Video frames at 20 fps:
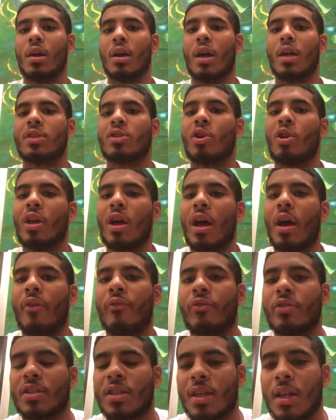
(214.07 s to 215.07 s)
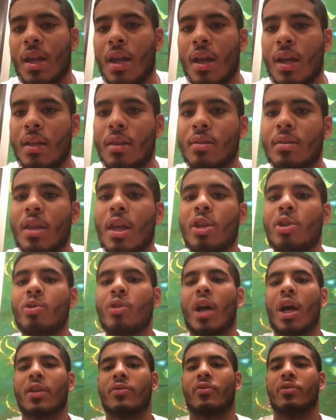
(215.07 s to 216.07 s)
That's all I have for today. Thank you
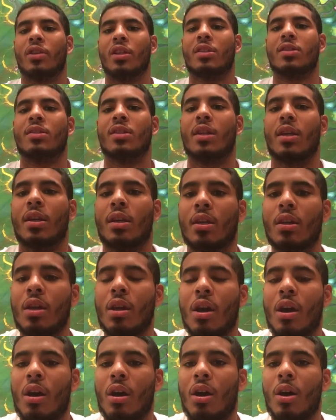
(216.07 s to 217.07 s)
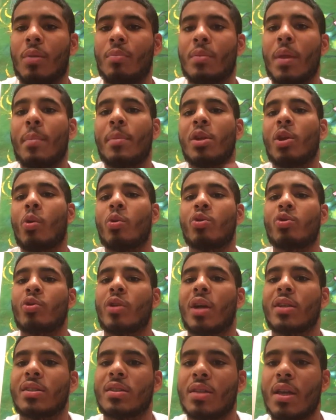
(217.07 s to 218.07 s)
guys for listening. Let me know what you
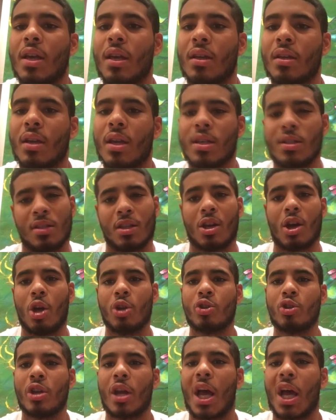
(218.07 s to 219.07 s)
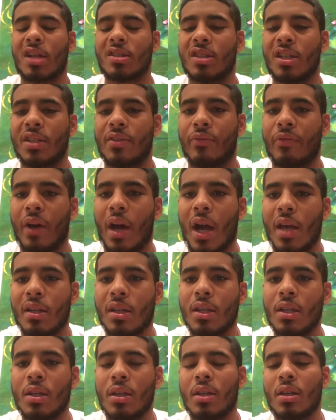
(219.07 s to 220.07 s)
guys think. Is the country actually
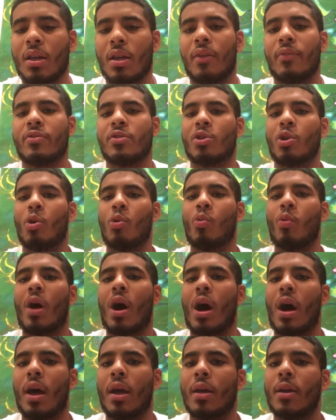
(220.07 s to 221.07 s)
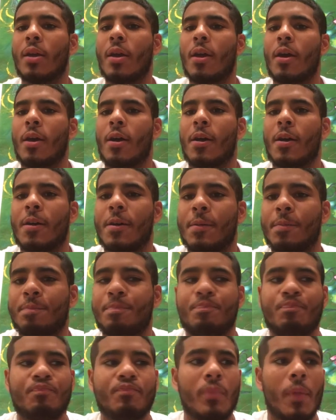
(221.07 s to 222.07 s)
divided? If so, why?
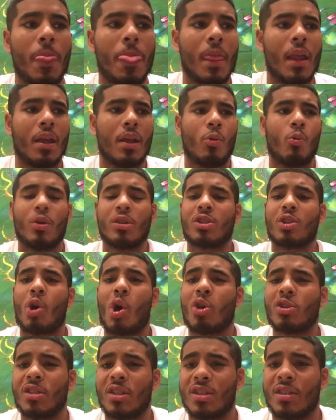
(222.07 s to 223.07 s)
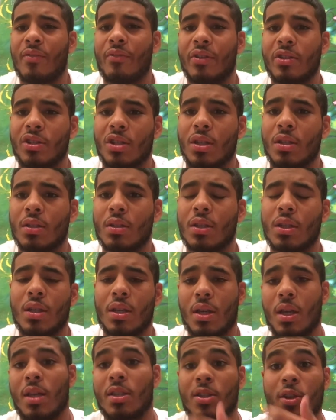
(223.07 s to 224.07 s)
What's causing this division?
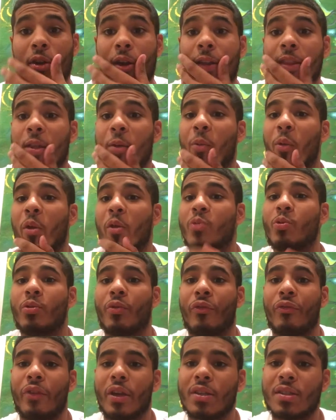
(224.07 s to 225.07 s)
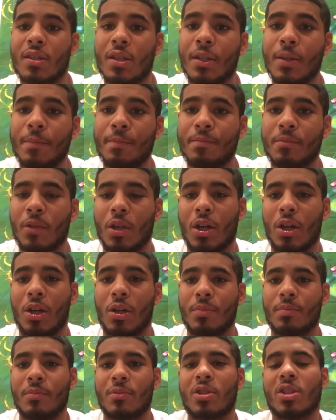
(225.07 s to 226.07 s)
Is there anything we can do to fix it?
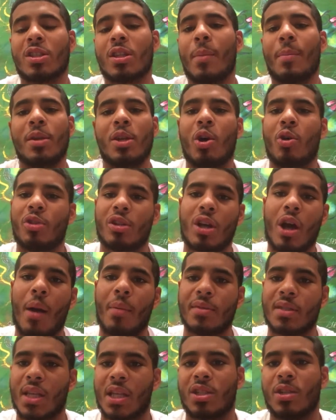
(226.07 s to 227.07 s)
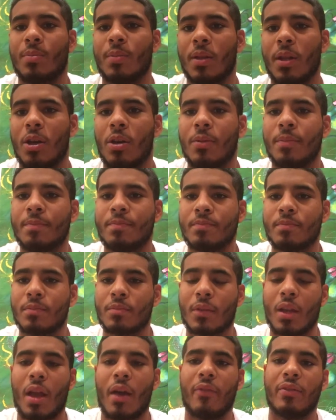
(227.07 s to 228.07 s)
Just let me know in the comment section below.
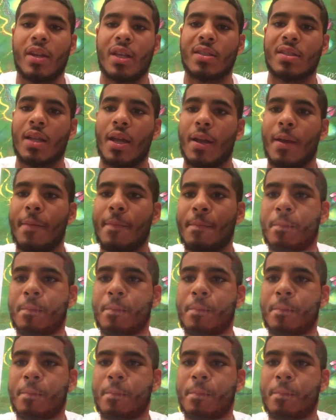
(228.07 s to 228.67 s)
Have a nice day.